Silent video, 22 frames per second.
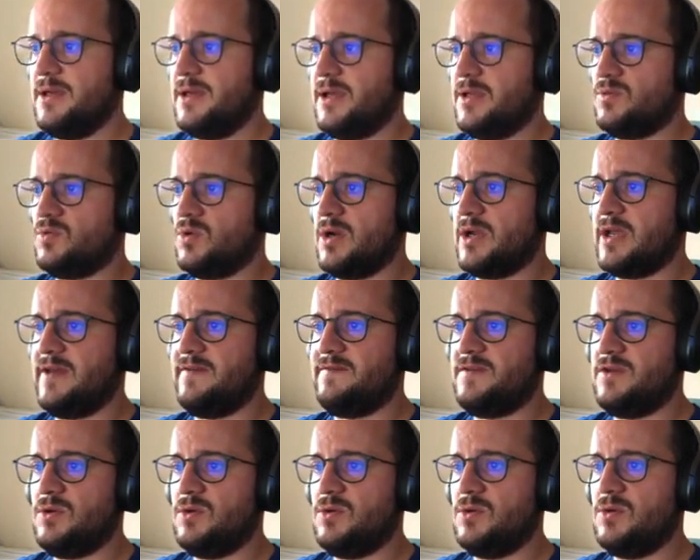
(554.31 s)
It will give
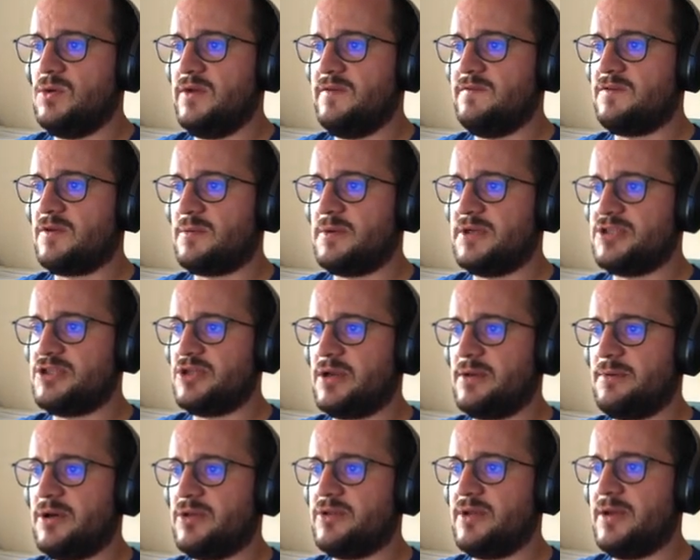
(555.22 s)
you information
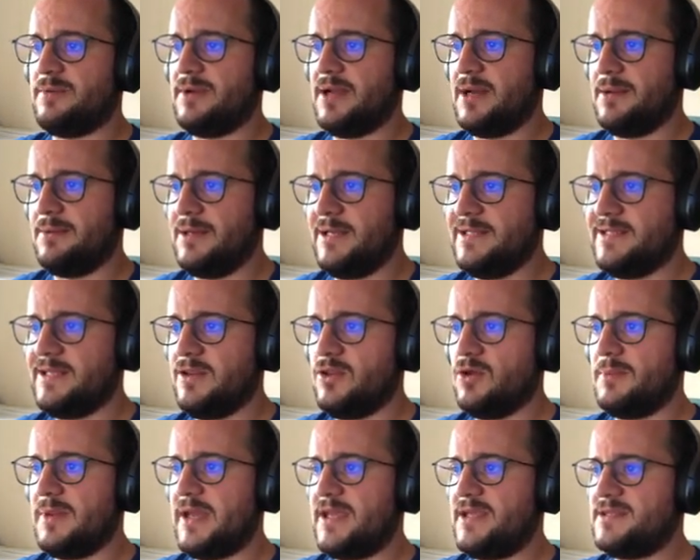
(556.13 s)
about the availability
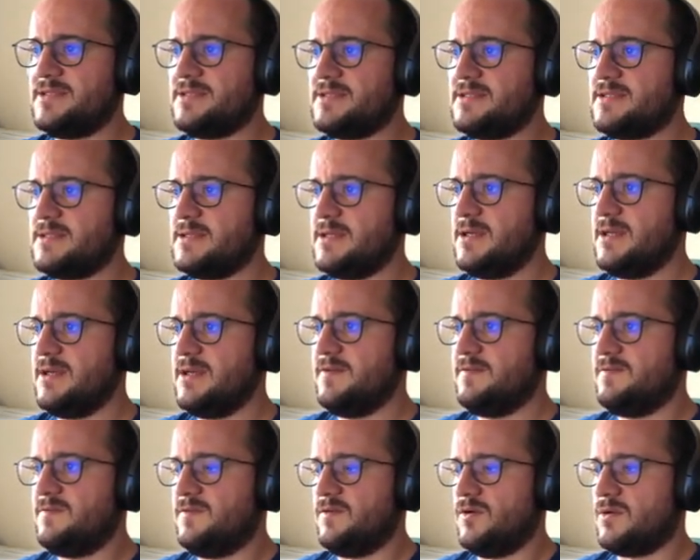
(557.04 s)
domains
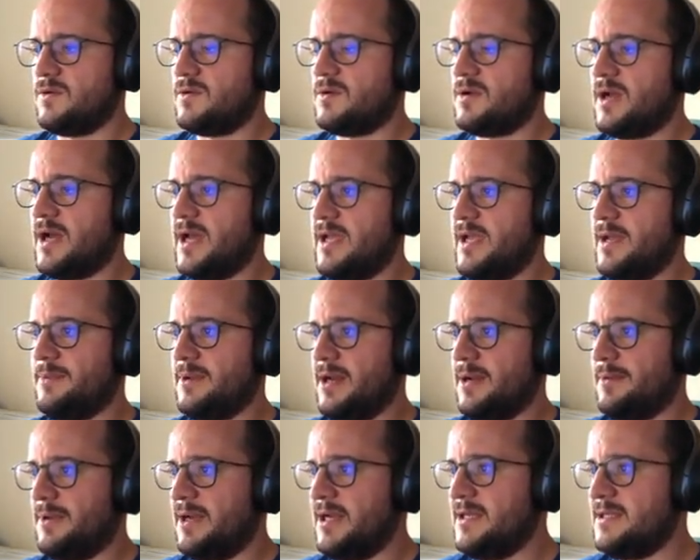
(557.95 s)
for high
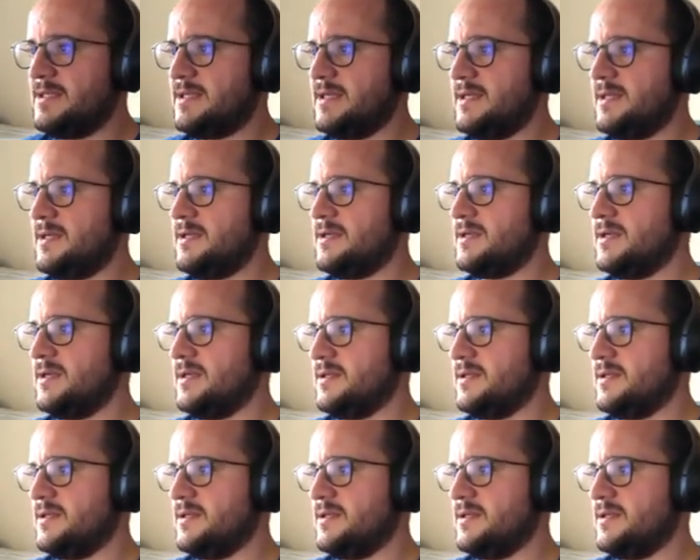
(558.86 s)
availability,